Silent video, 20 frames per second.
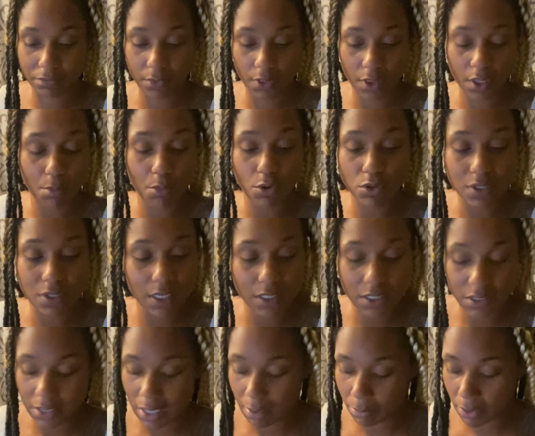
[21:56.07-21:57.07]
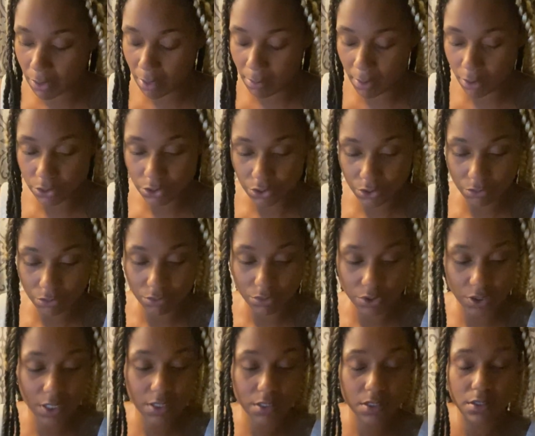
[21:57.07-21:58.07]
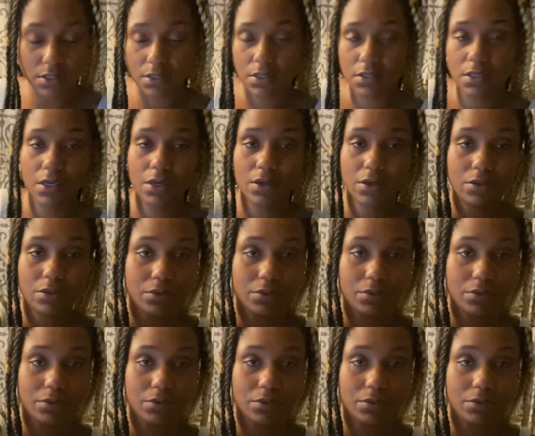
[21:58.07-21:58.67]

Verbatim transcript: The Most High does not play about you. Justice is here.